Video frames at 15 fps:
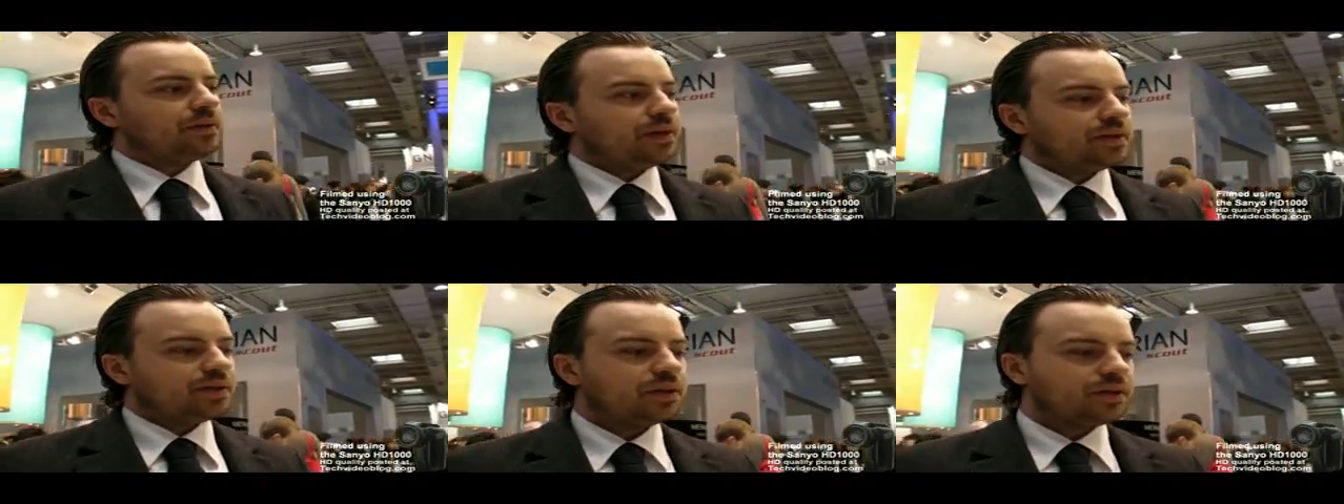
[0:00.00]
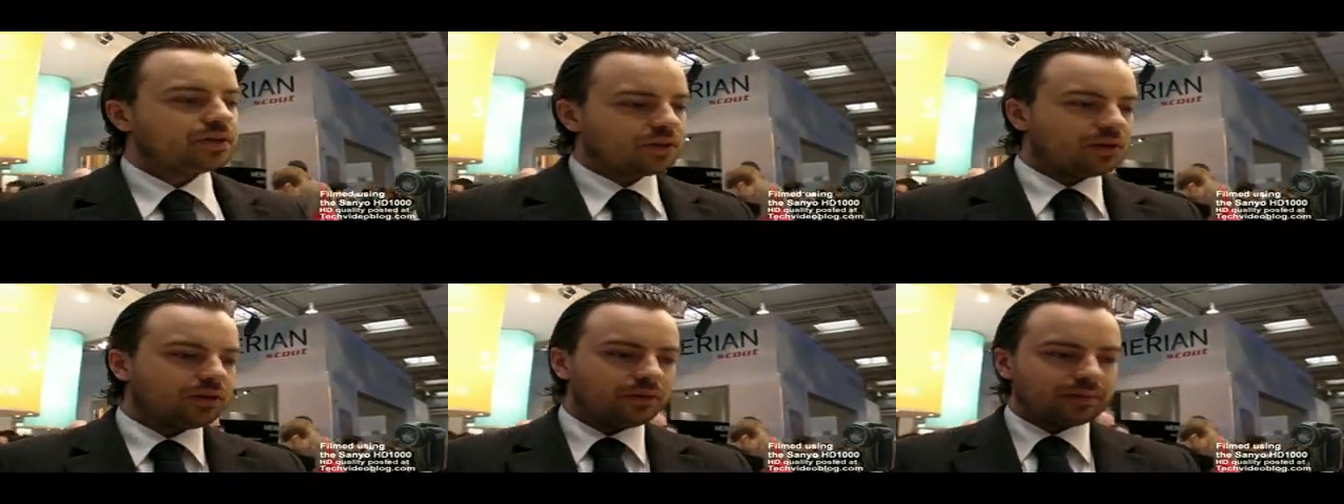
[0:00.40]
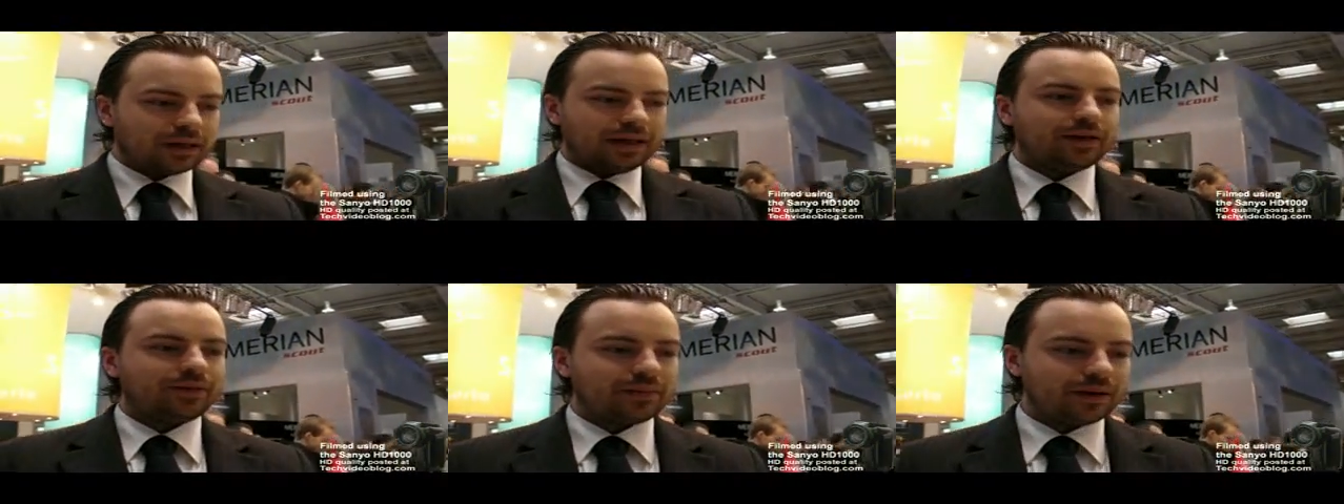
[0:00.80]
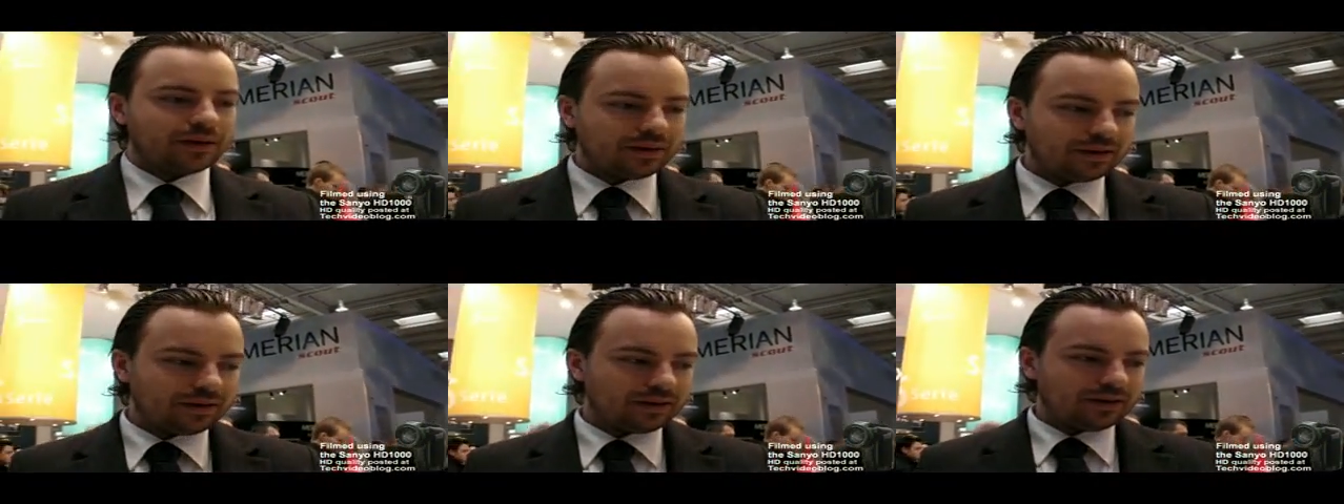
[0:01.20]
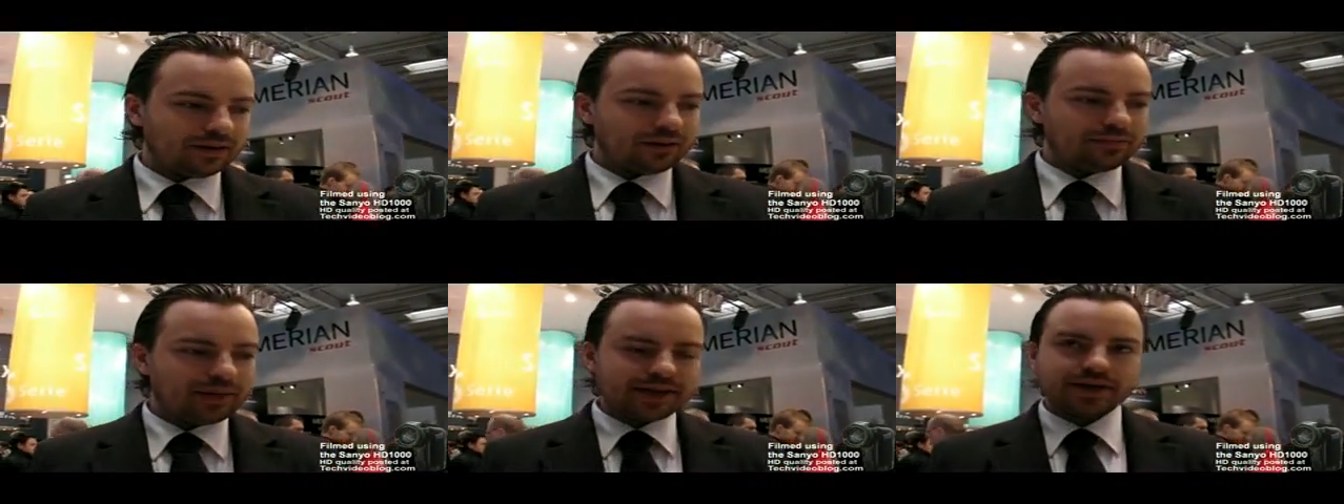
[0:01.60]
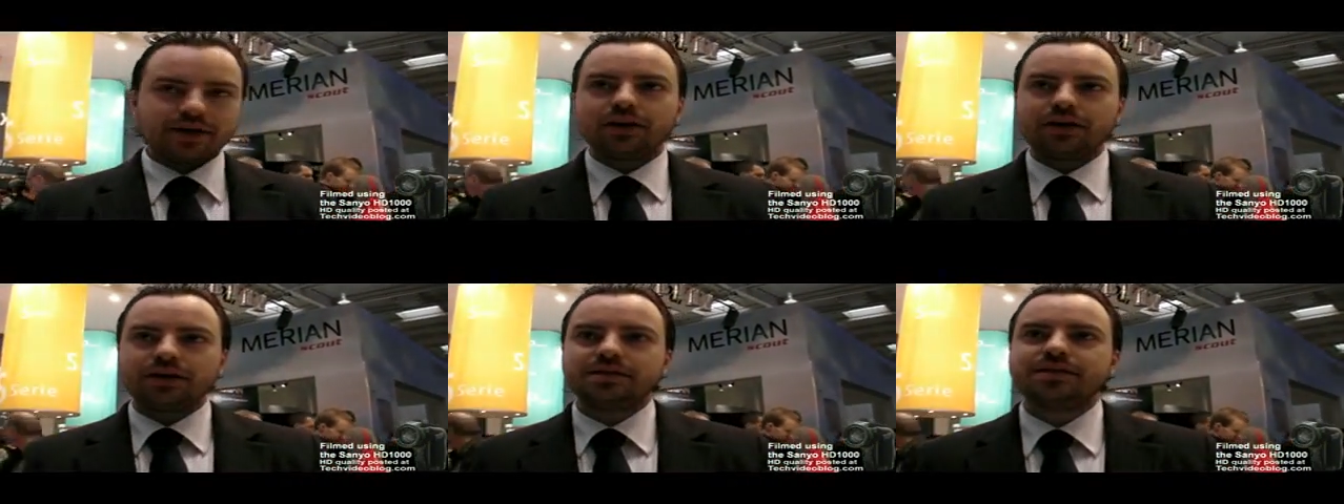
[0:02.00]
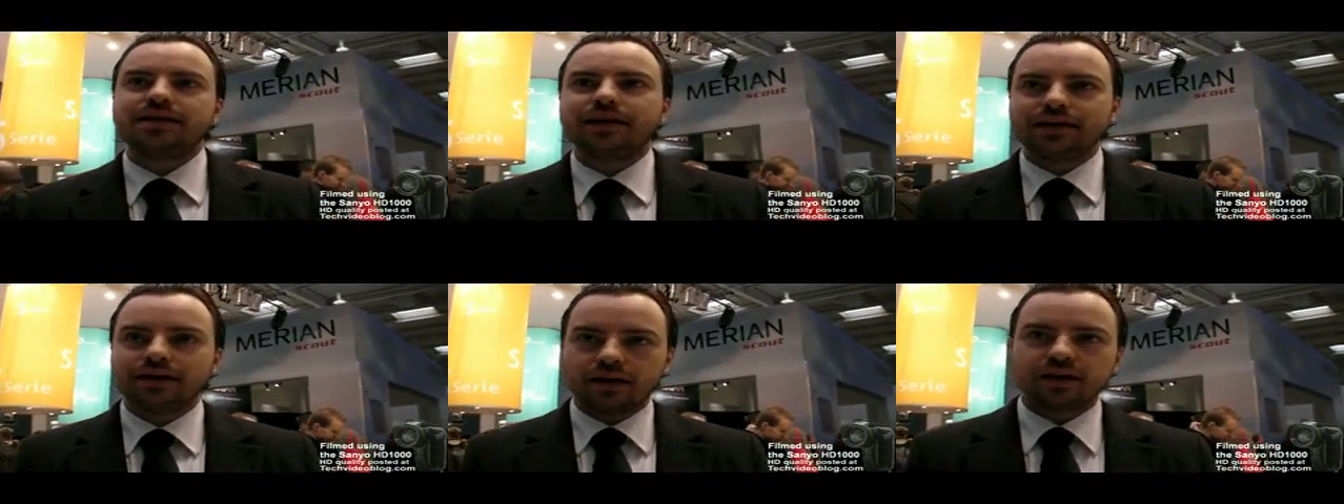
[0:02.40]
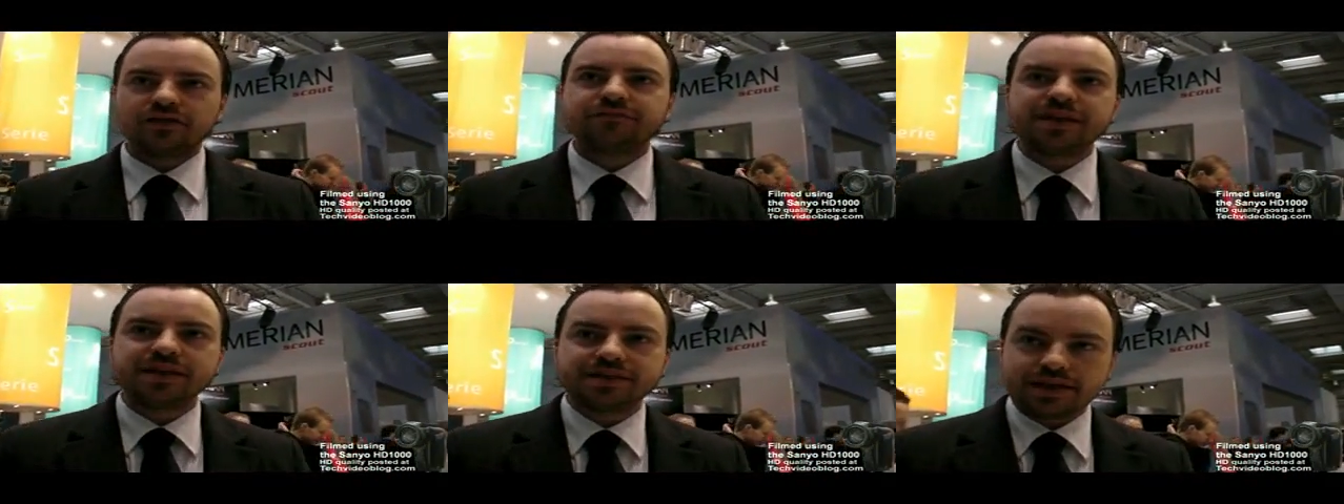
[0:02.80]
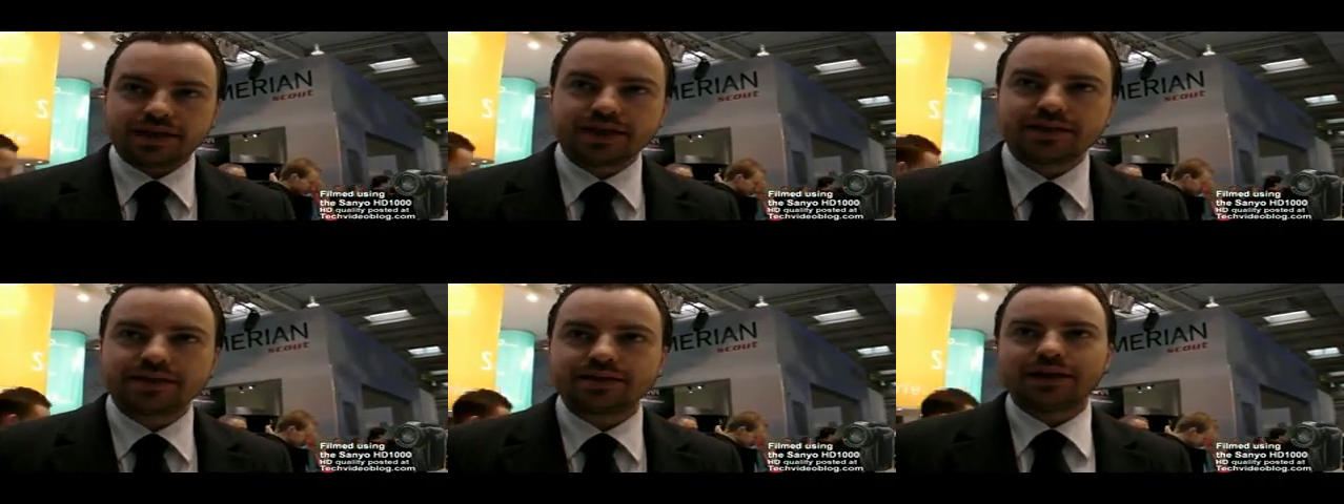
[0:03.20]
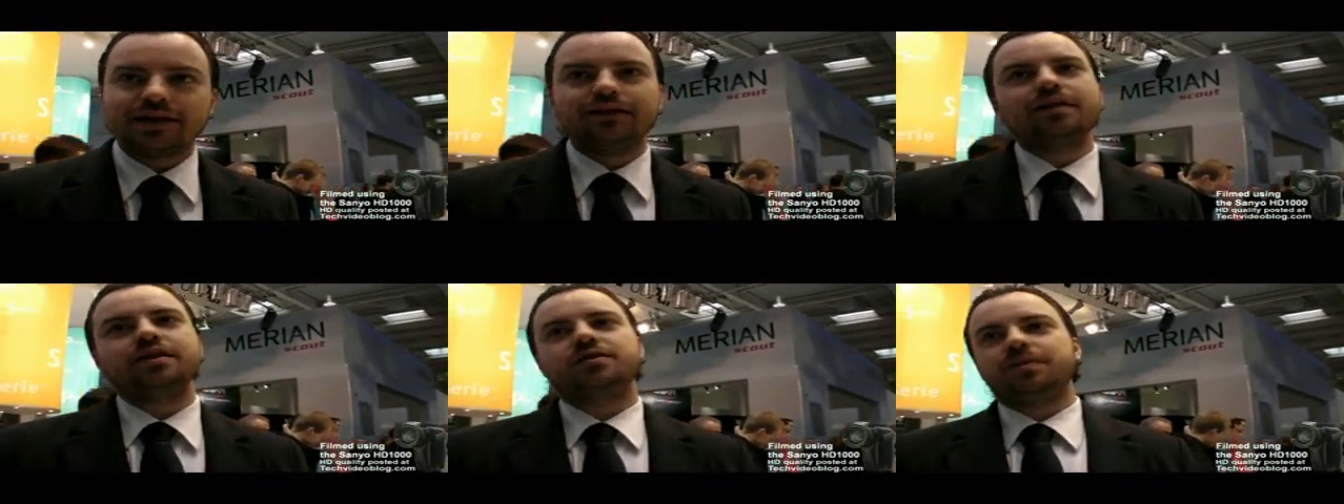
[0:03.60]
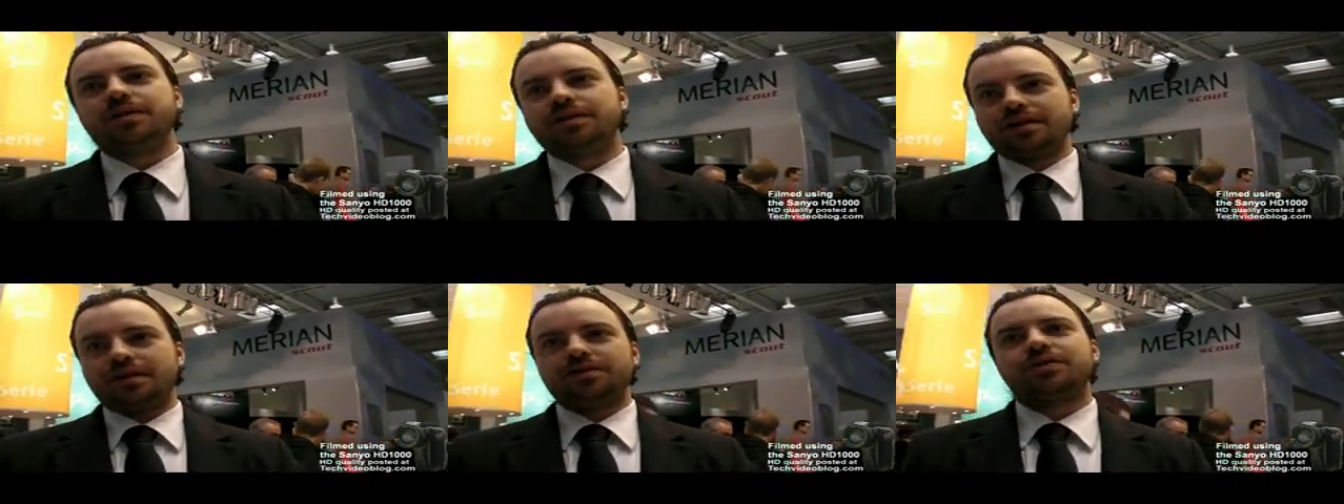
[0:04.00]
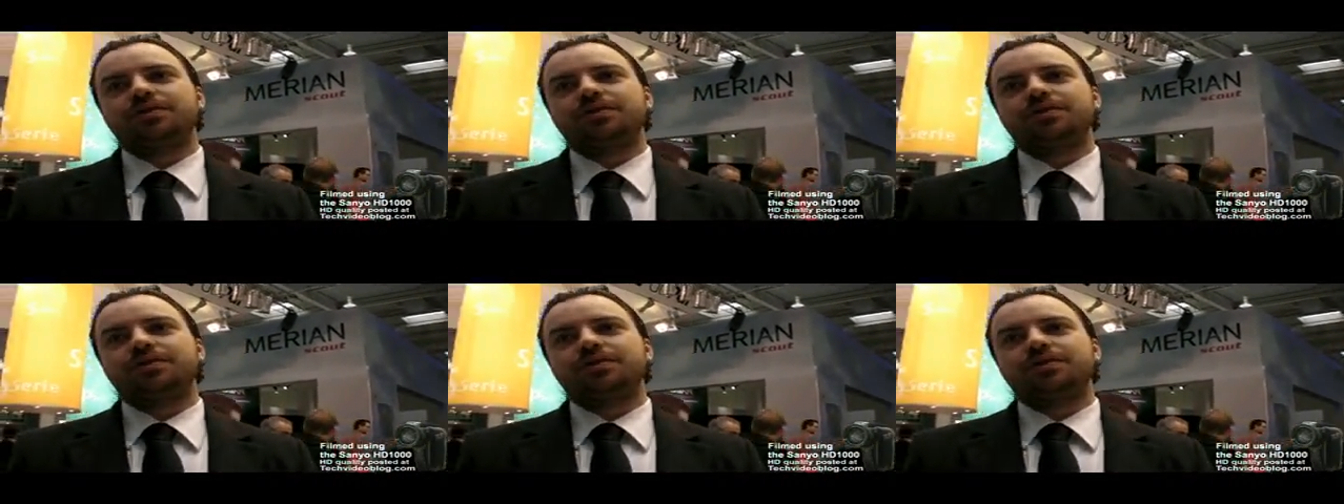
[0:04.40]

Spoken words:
So Medion is selling a lot of PCs, and these PCs